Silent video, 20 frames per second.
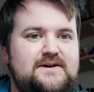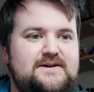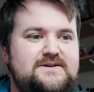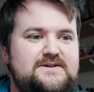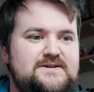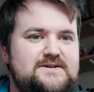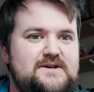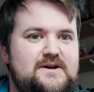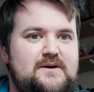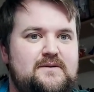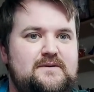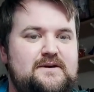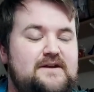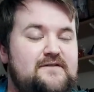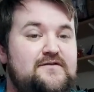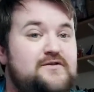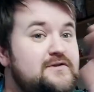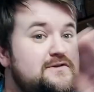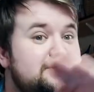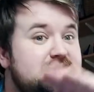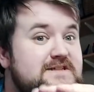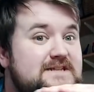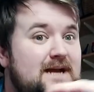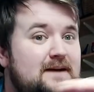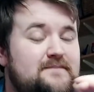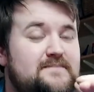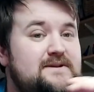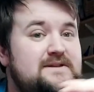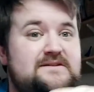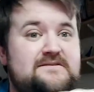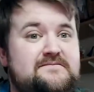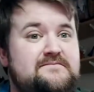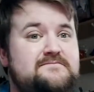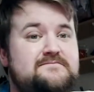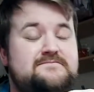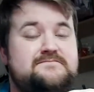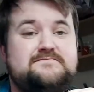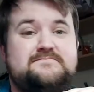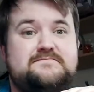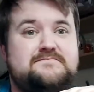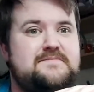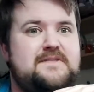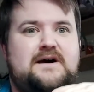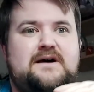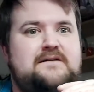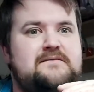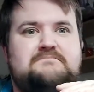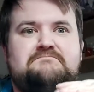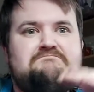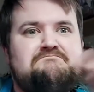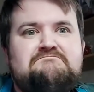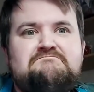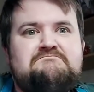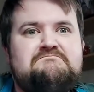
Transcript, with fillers: So if you're just stamping on